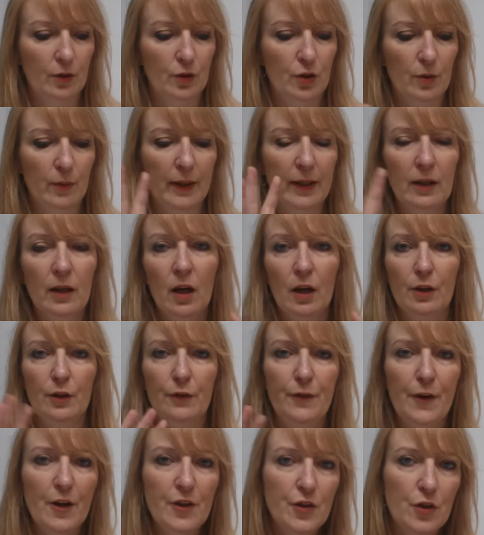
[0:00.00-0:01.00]
During the
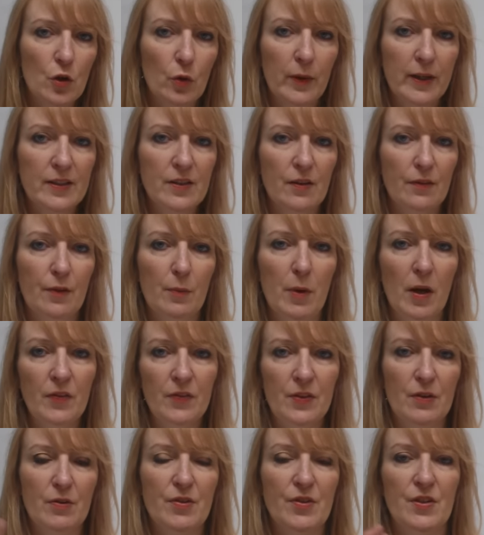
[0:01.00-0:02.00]
first 2 weeks of the
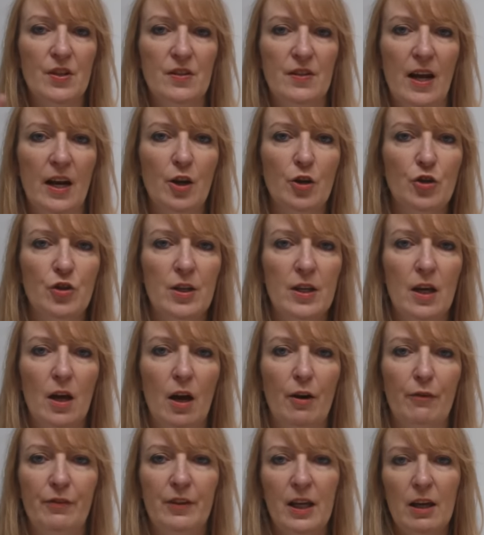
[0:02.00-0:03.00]
month, there is this energy
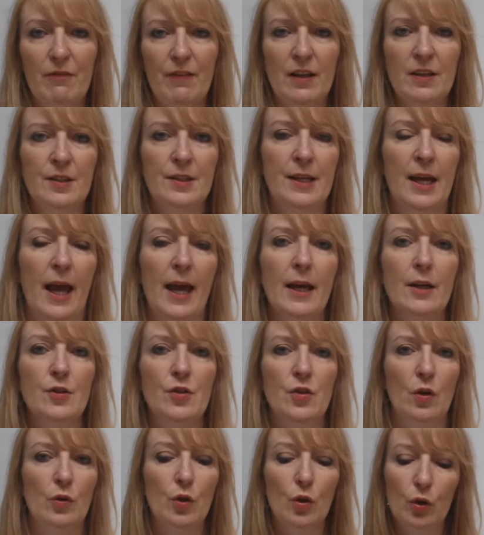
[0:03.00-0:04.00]
of give and take.
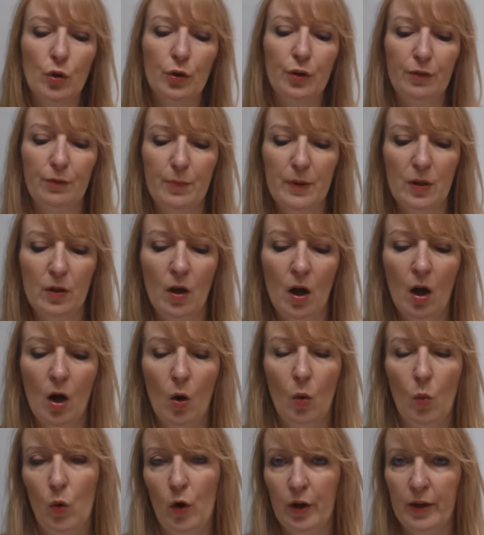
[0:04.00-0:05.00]
So you could have been
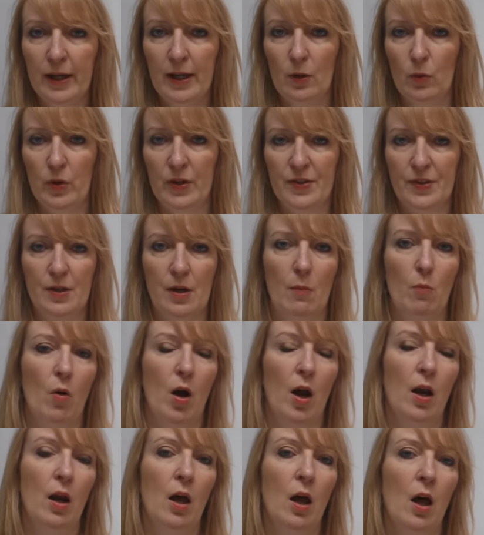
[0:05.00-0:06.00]
working with
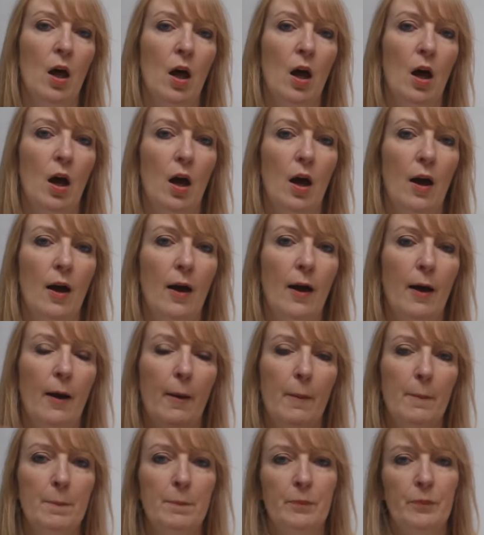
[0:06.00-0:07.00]
someone
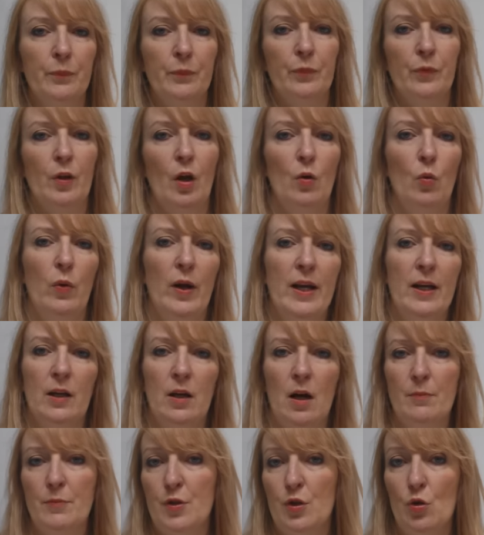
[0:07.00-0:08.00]
when it
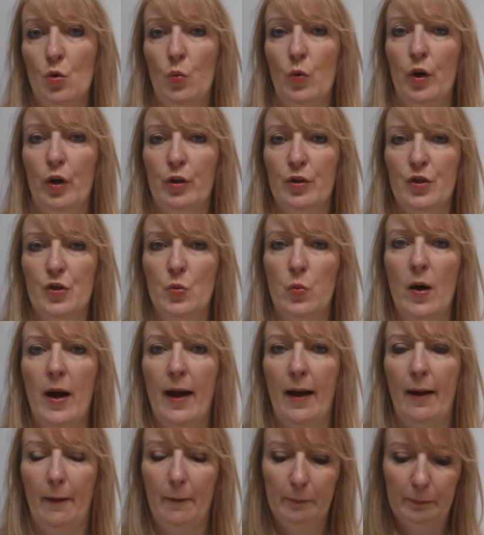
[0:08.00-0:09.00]
comes to work as
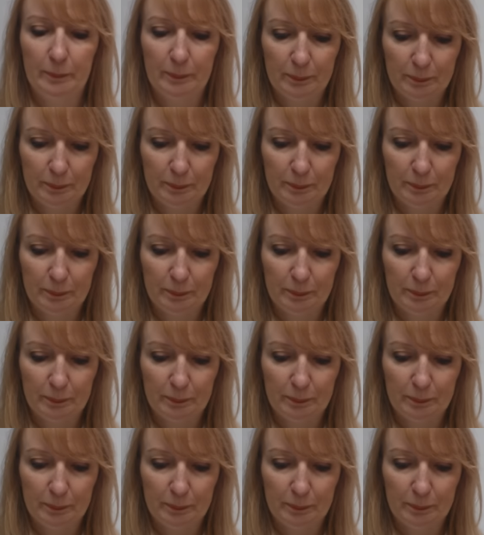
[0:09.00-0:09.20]
well.